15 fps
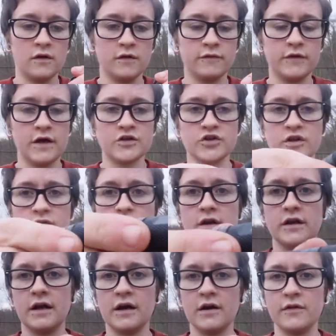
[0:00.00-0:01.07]
The flashlight right
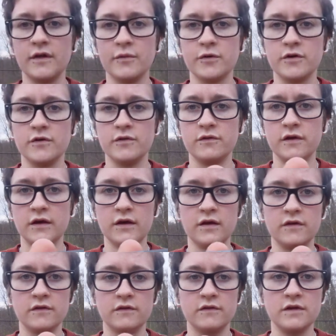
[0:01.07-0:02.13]
now that we're using
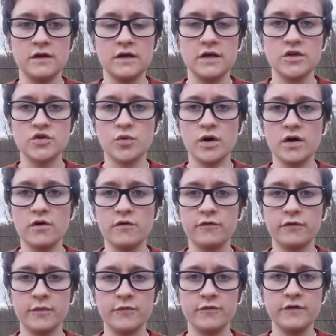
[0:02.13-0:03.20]
is the E12
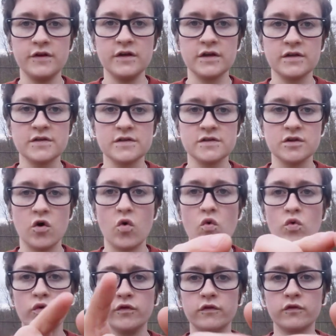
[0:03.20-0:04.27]
from Fenix, the
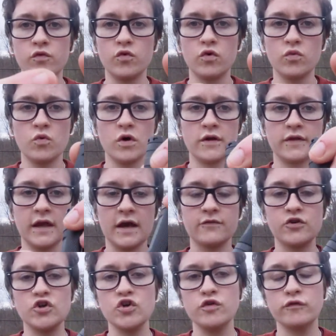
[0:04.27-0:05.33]
old school one. They have
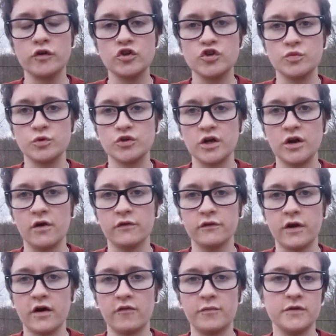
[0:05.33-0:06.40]
a new version, which I
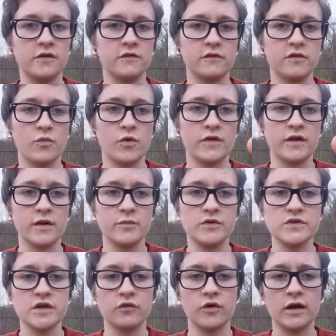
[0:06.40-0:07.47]
also have, but this is the one that I'm
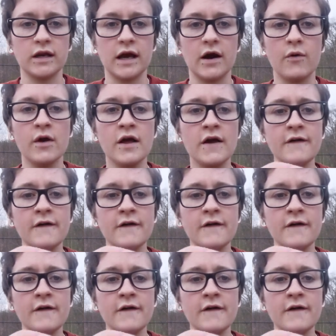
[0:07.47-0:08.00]
using right now.